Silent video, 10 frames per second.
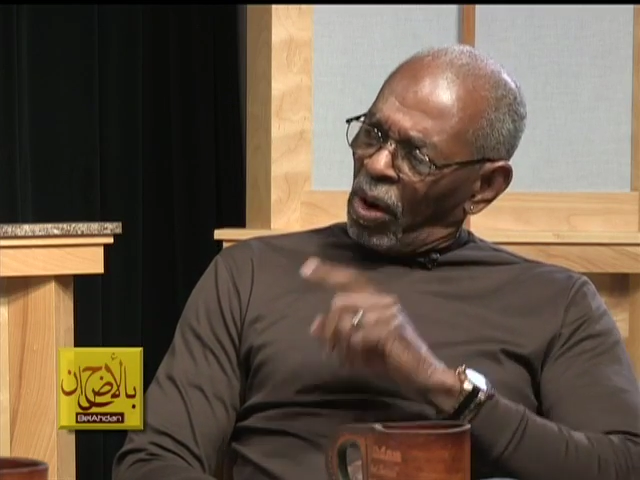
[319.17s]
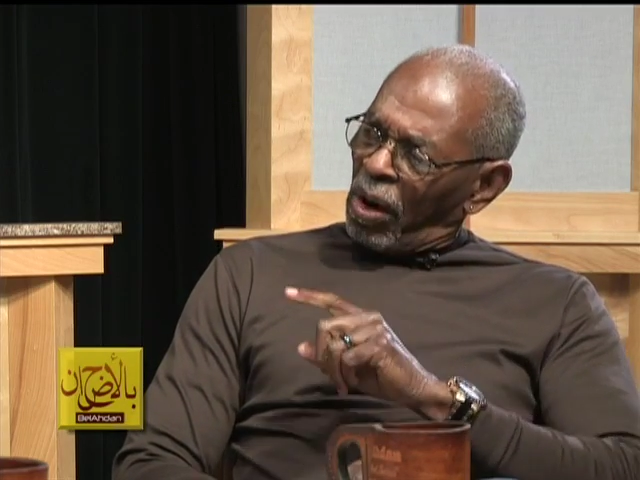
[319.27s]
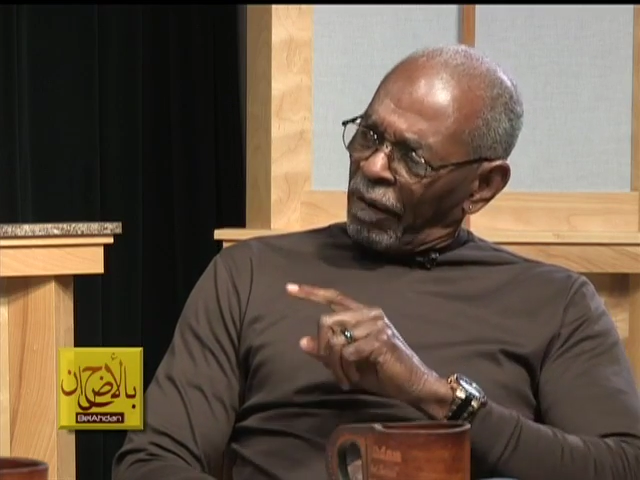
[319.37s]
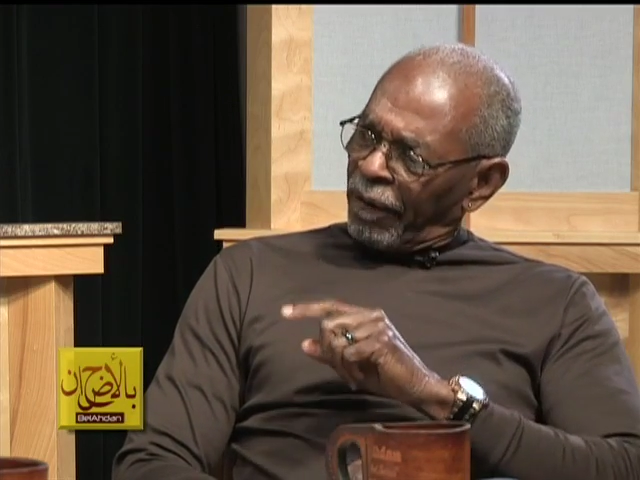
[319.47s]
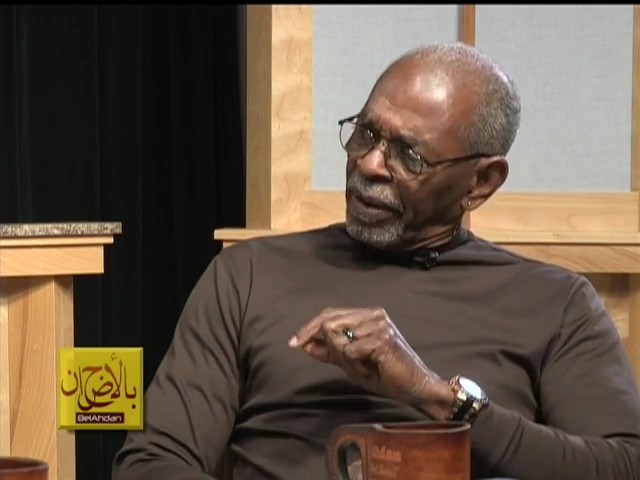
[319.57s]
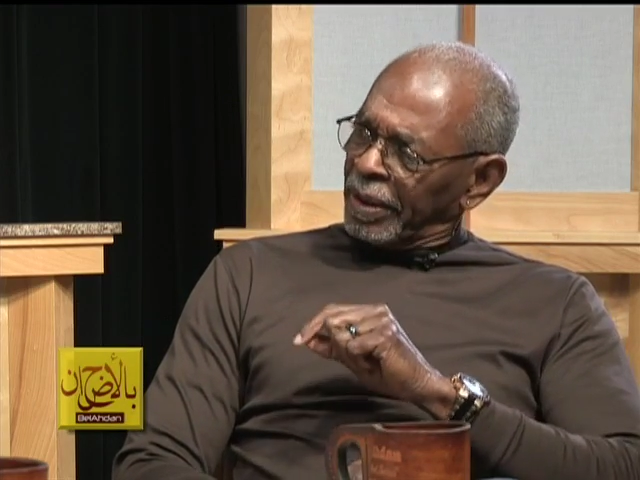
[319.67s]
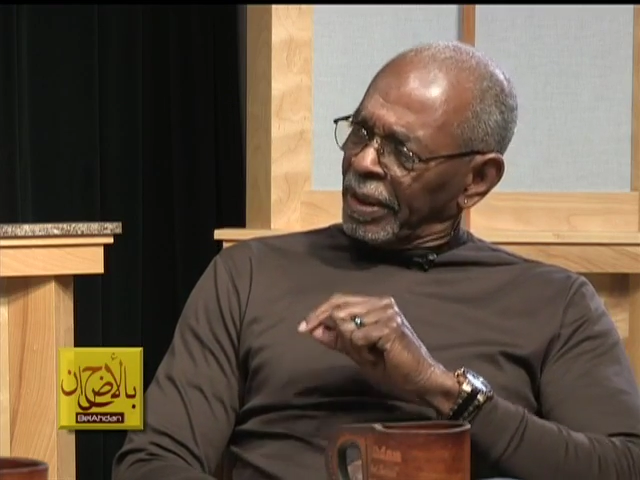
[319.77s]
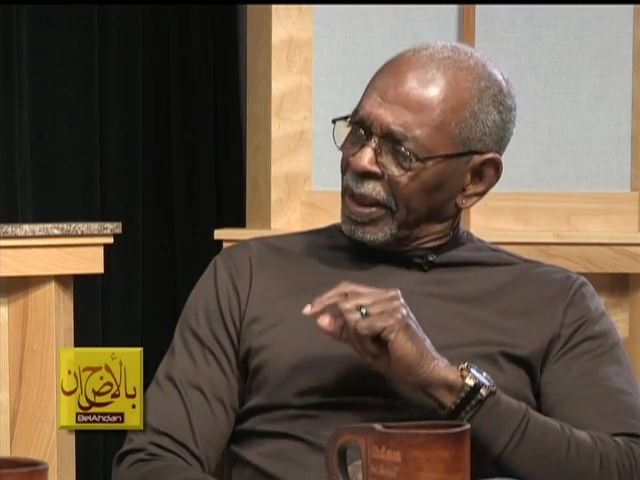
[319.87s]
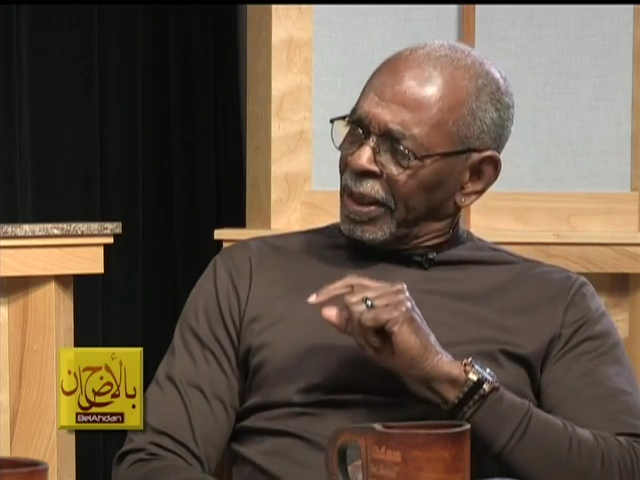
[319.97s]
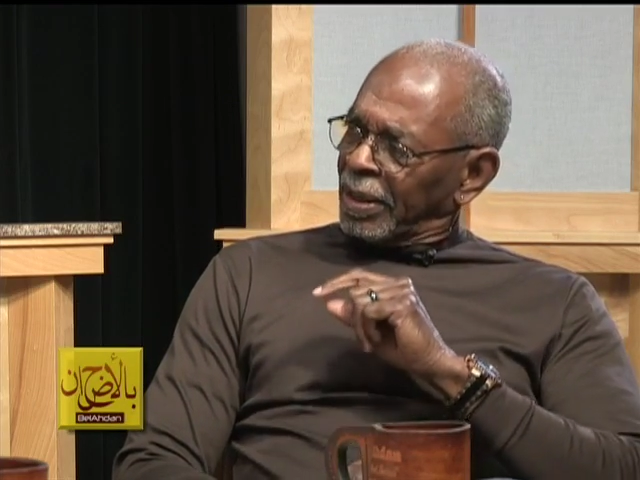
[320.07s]
off,
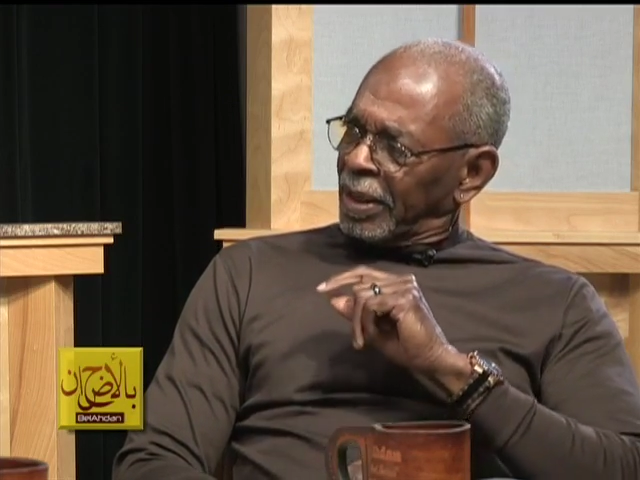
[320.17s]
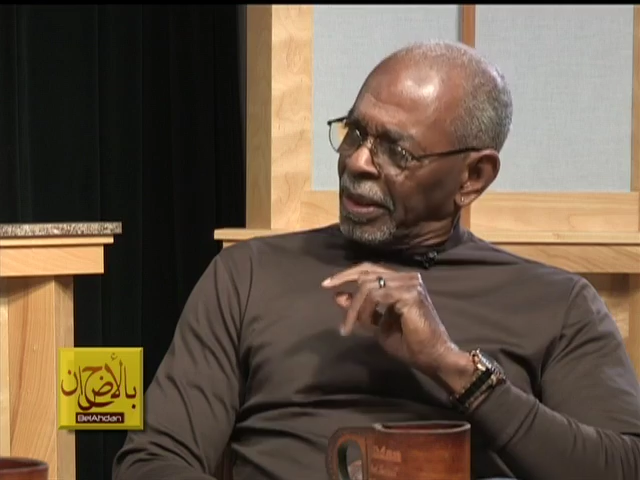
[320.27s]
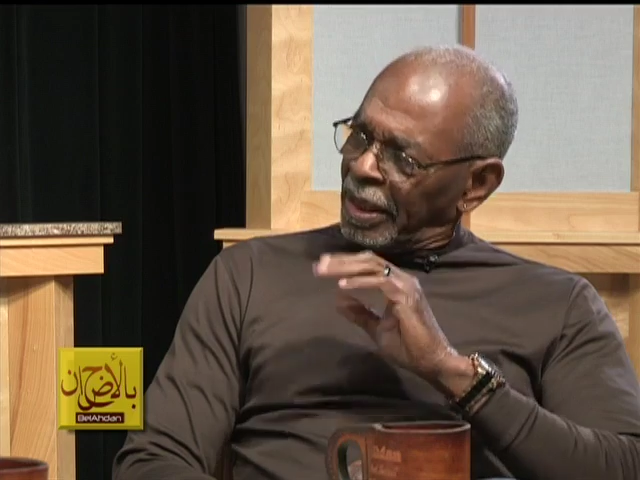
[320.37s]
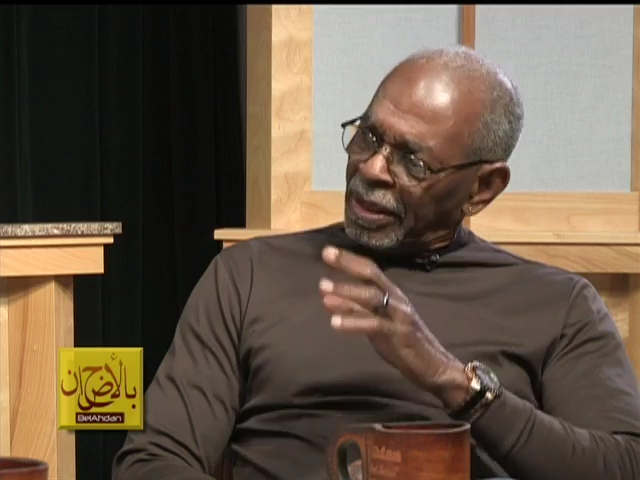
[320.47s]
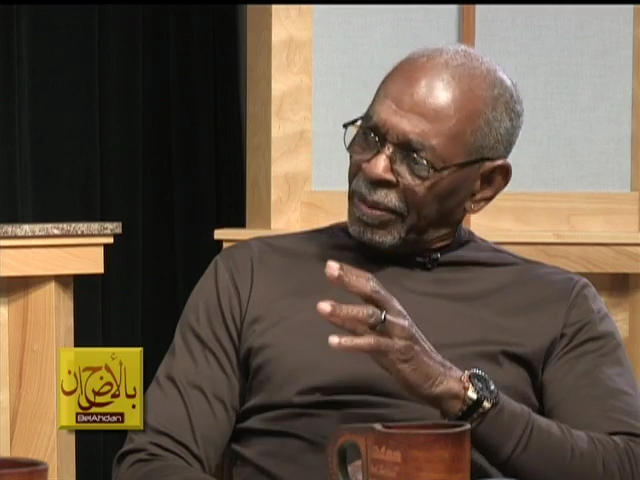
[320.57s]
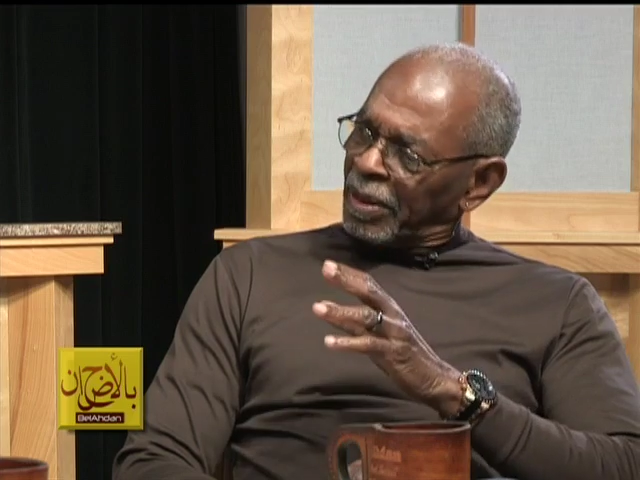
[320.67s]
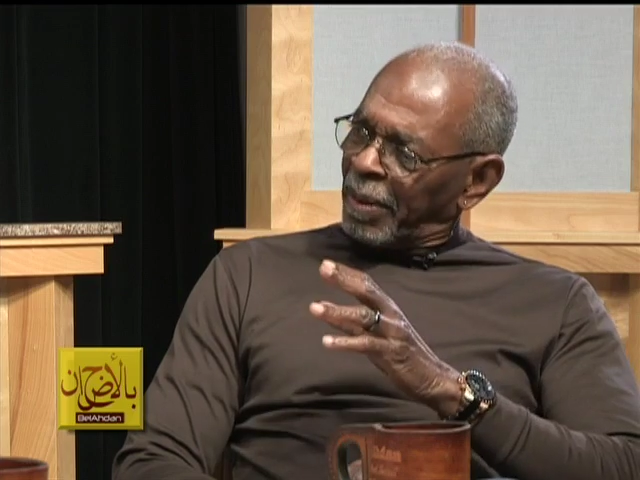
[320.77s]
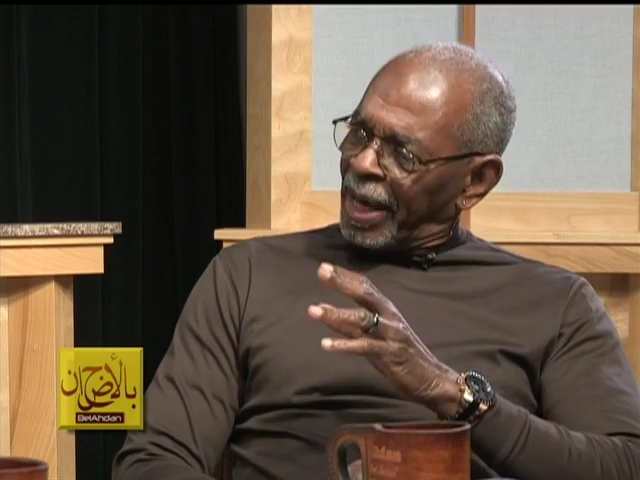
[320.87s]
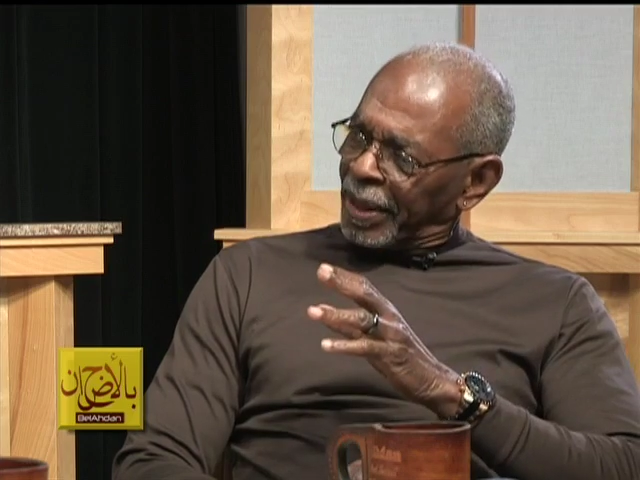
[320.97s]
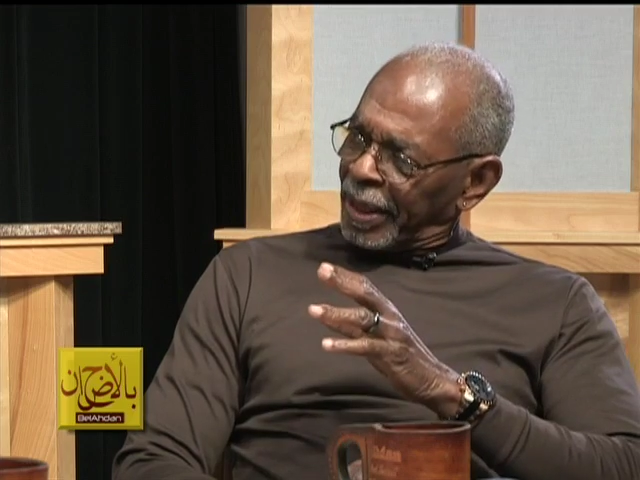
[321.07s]
Tunisia was
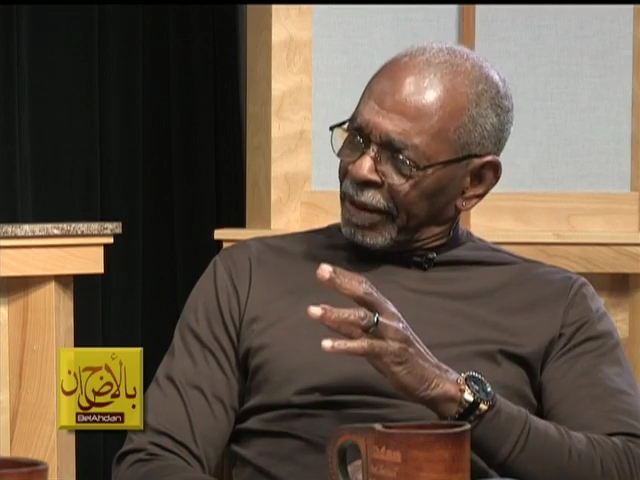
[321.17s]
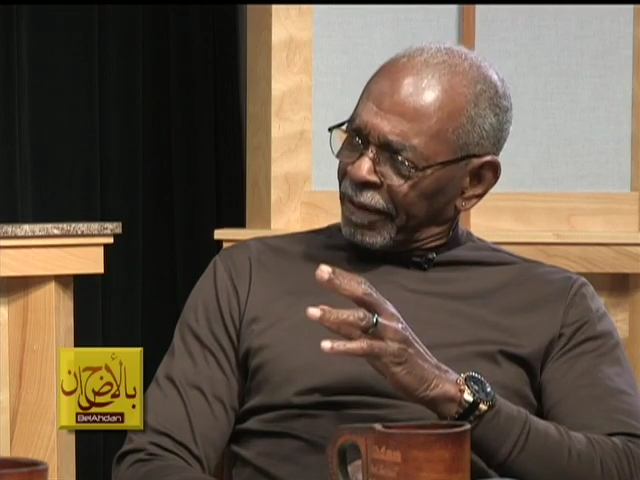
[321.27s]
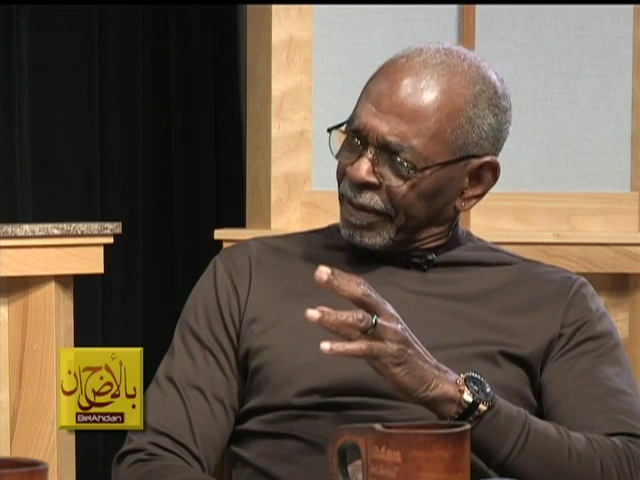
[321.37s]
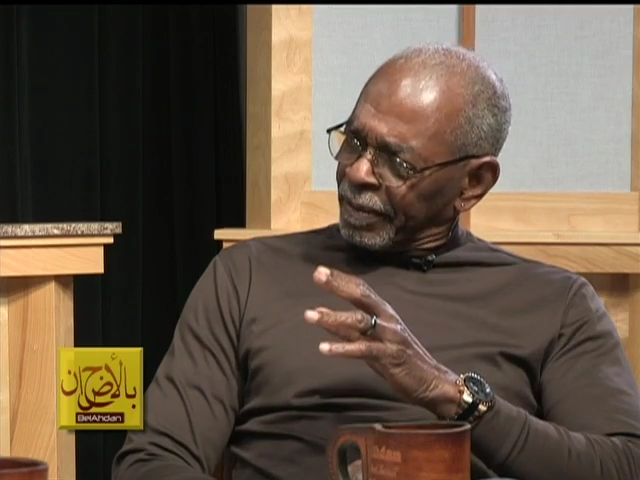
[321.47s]
bad enough.